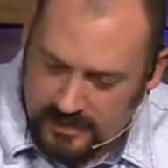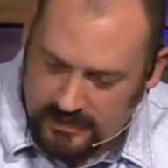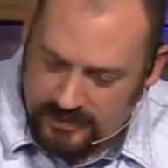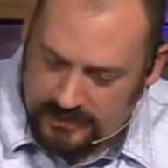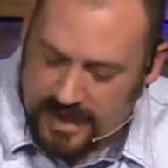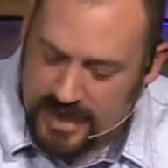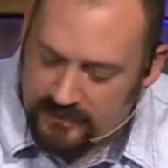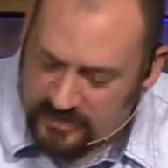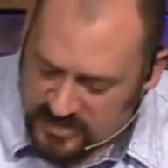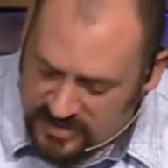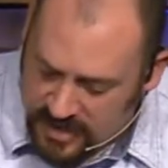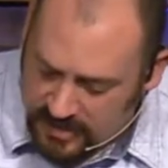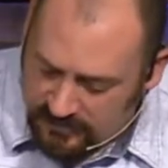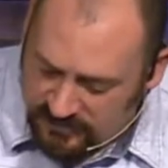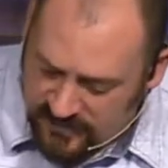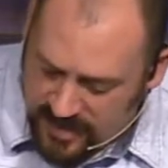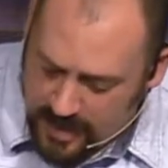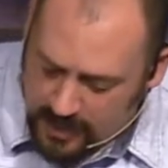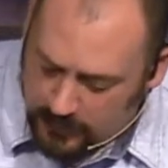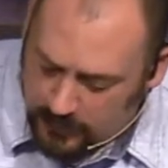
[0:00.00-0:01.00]
Life is not
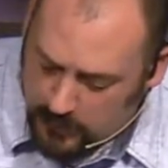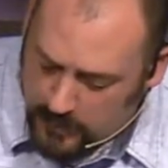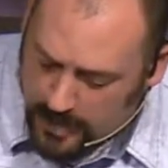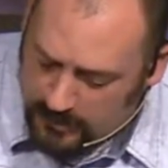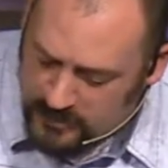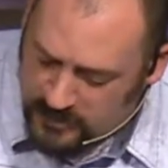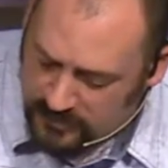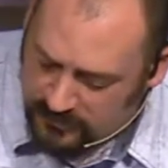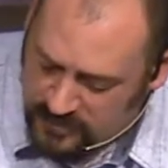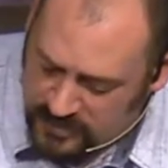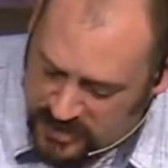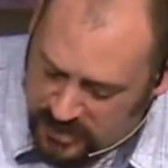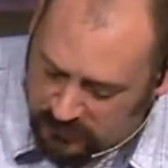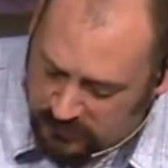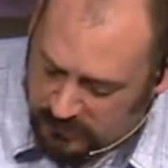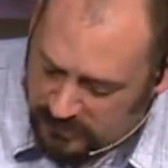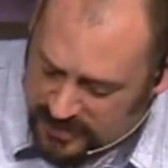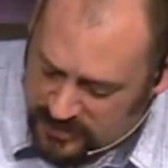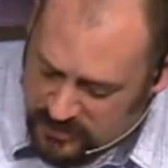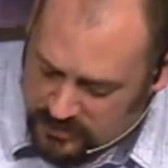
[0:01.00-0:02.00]
fair when we observe
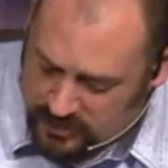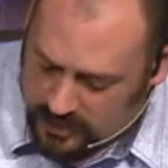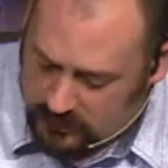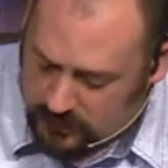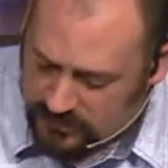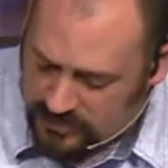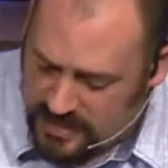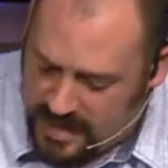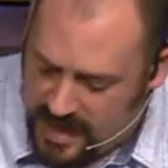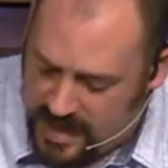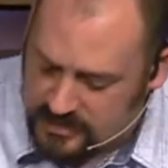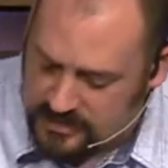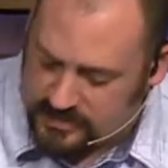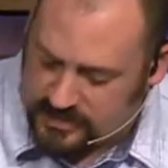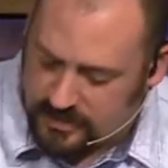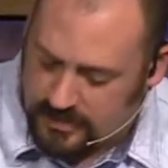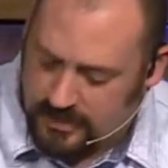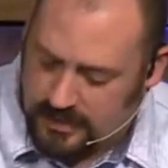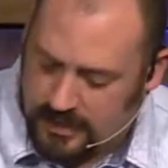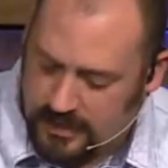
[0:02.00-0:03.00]
children being struck with
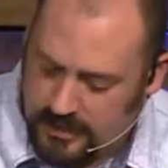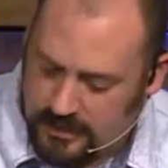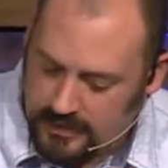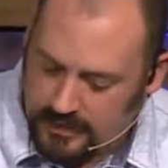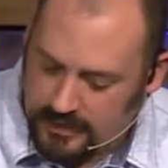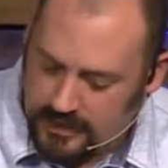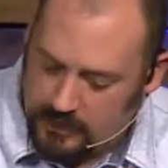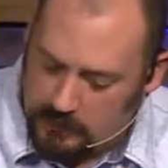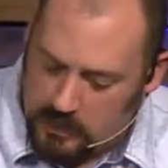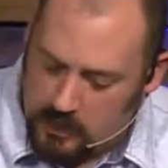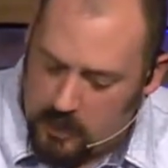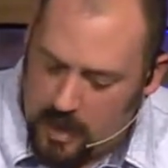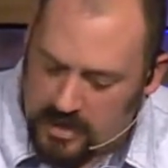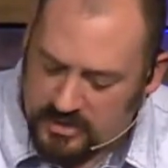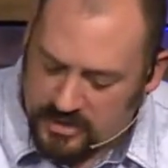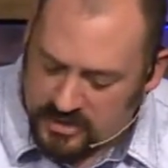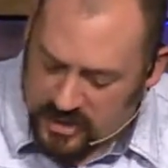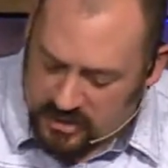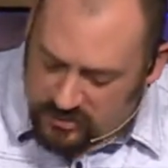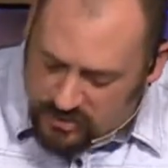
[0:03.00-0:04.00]
cancer, when we
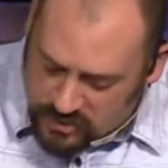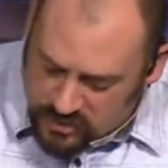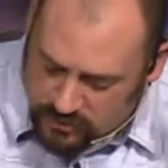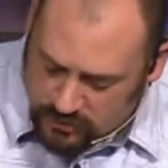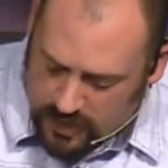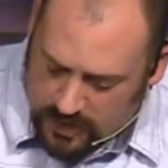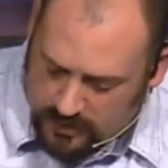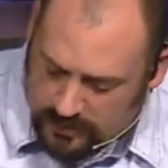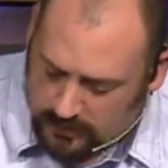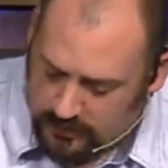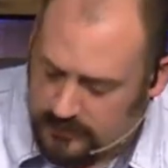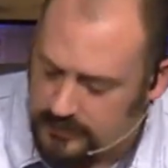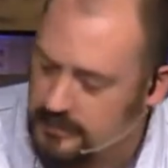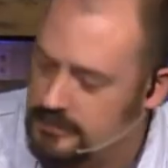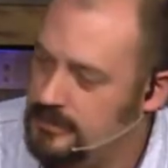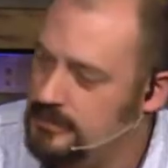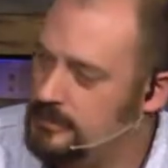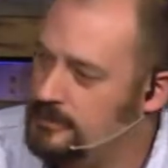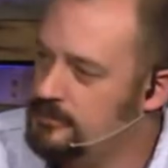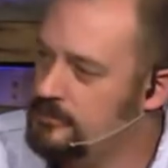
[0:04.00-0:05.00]
watch their struggle,
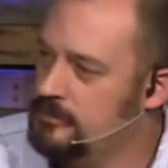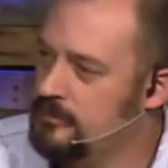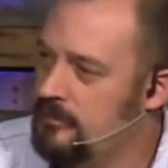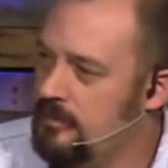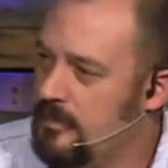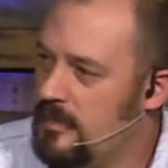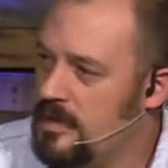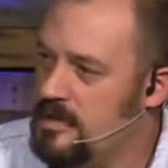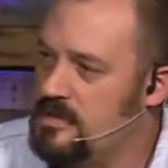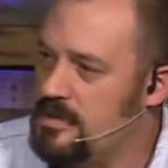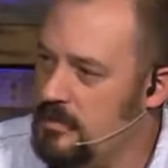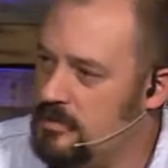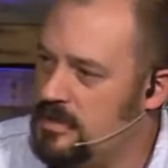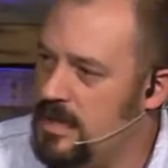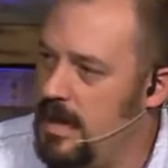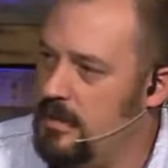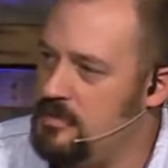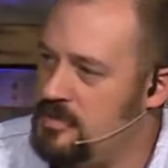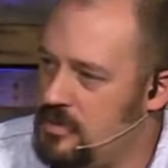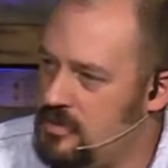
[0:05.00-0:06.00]
and
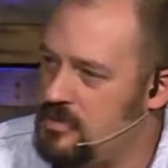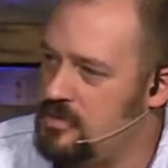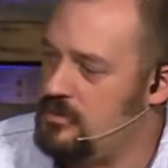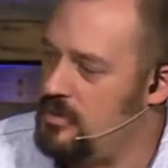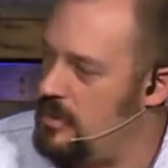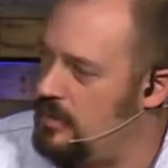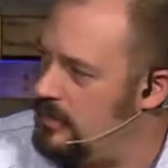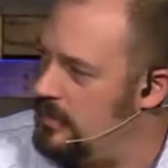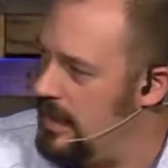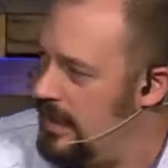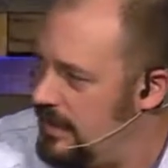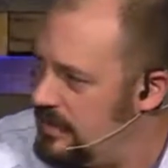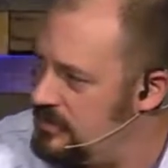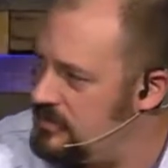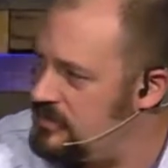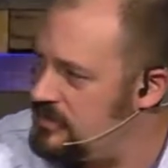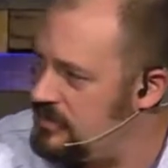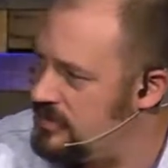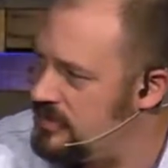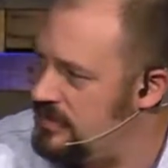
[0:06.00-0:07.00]
sometimes their struggle
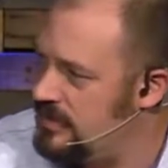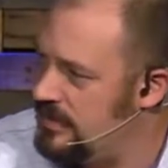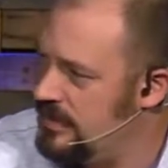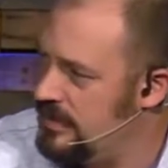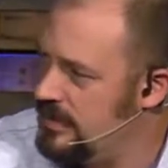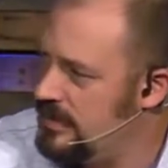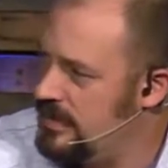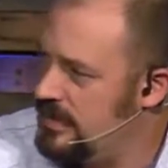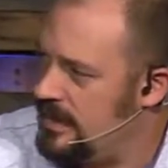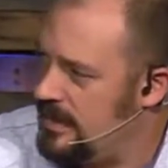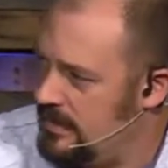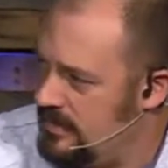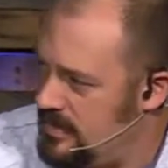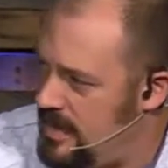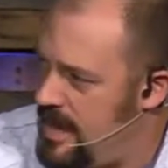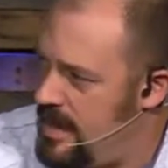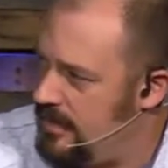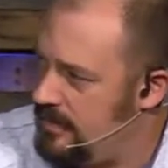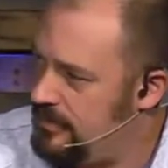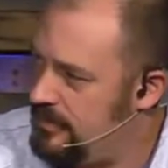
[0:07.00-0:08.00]
ends in
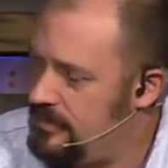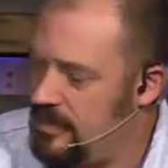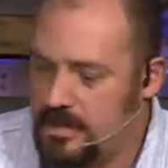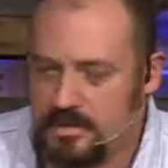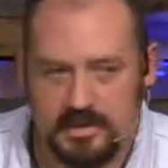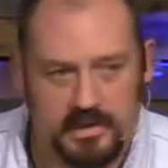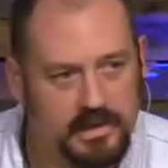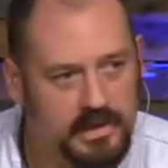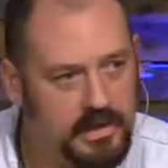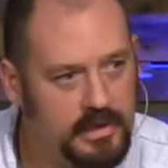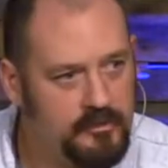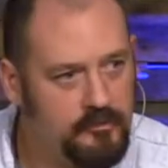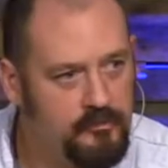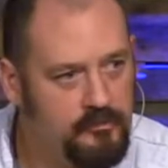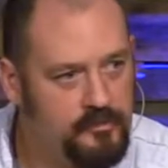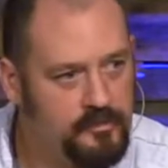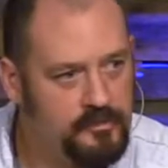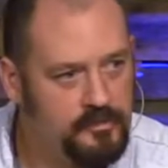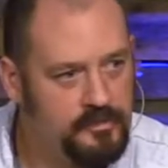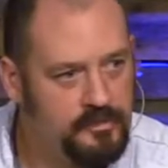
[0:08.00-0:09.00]
death, doesn't it?
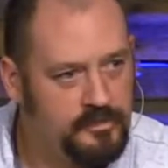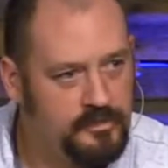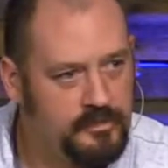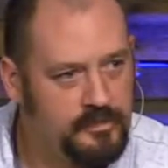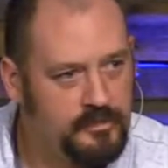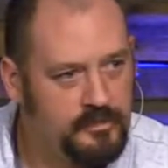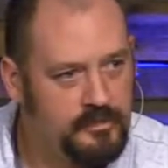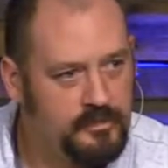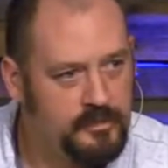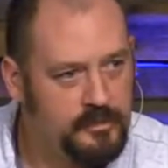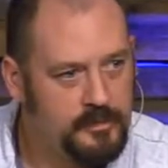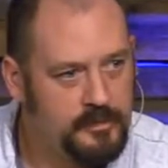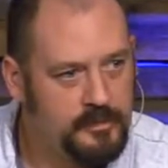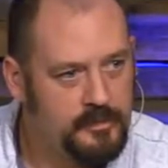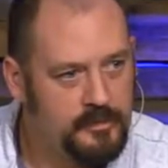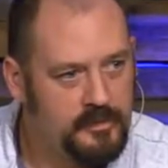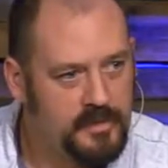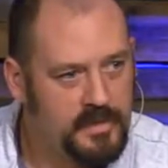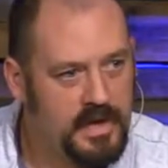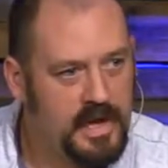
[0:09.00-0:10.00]

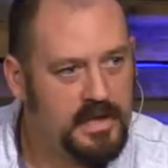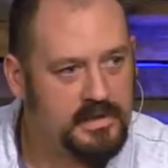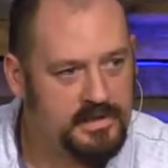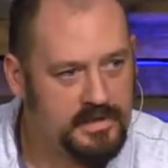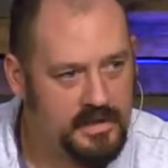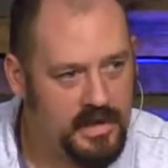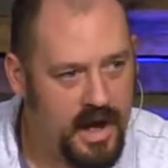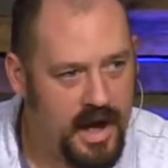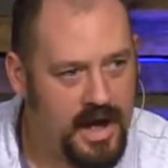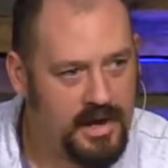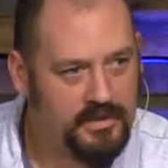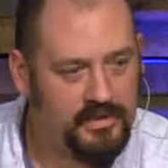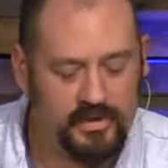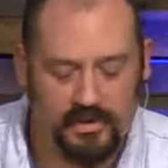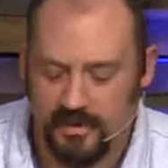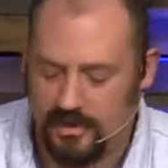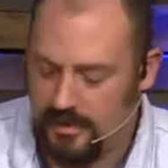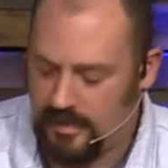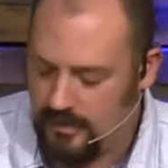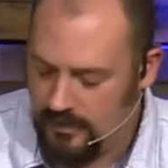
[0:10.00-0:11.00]
It's not
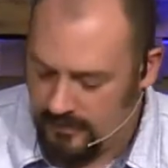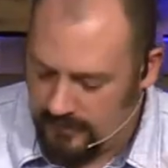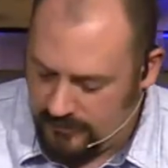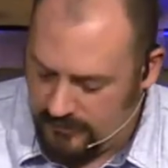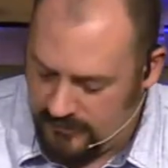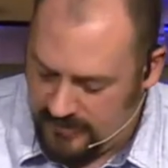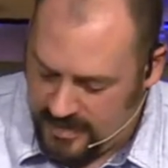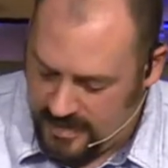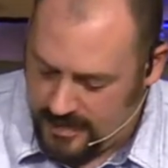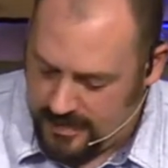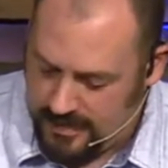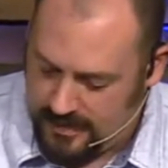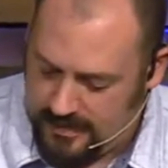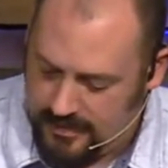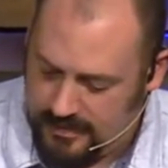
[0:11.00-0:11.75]
fair.